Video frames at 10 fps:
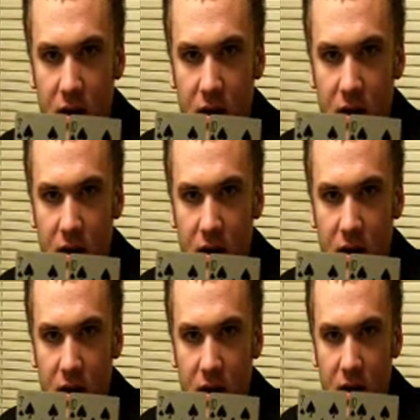it's easy to get
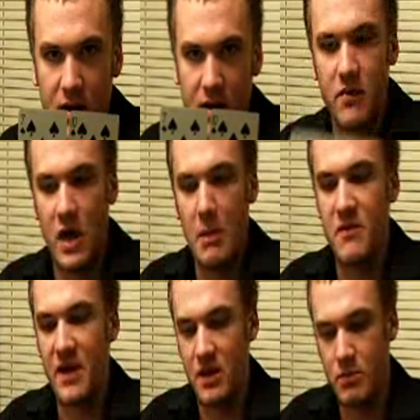away from on the flop
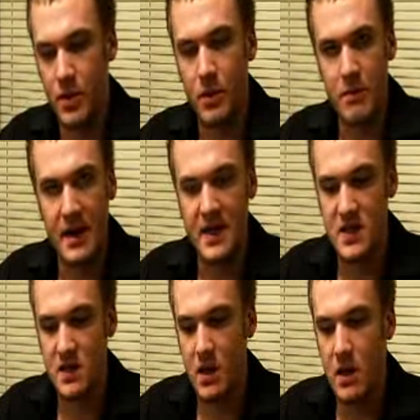if I completely
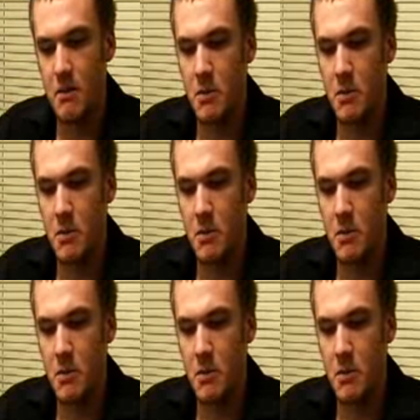miss.